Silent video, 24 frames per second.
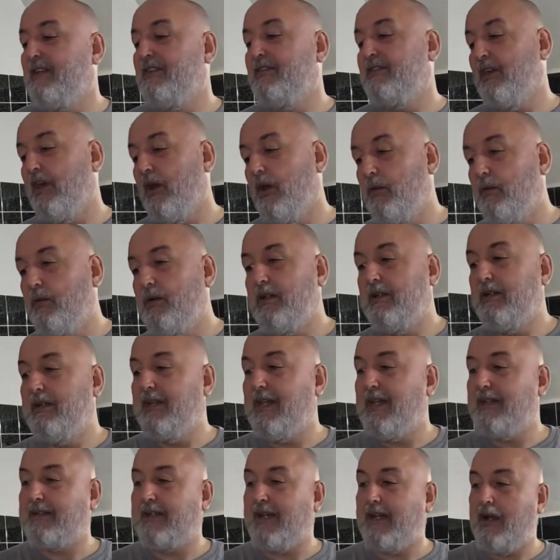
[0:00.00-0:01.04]
So
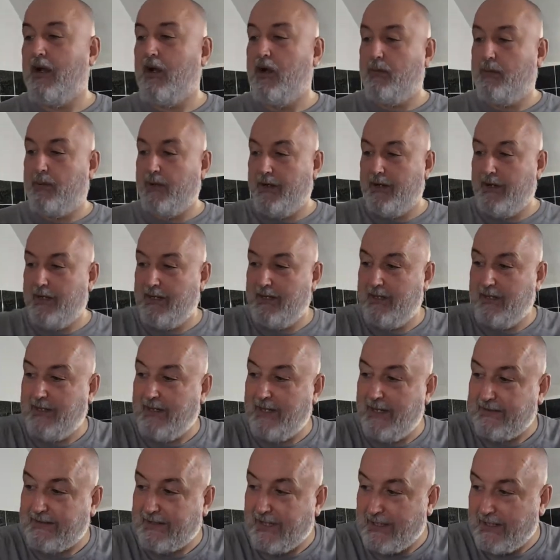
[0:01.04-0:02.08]
let's get it open,
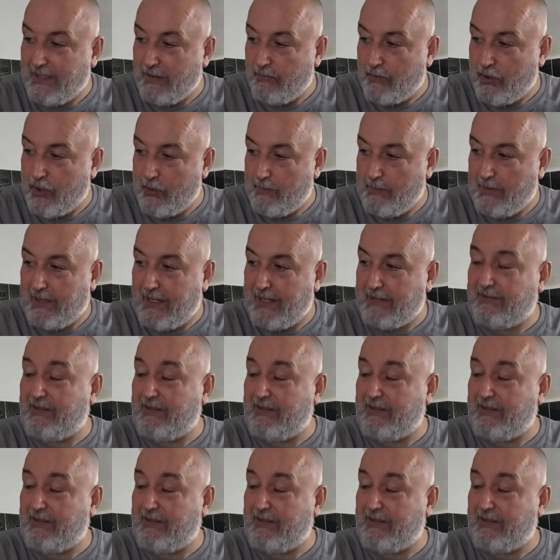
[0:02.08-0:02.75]
let's get the aroma,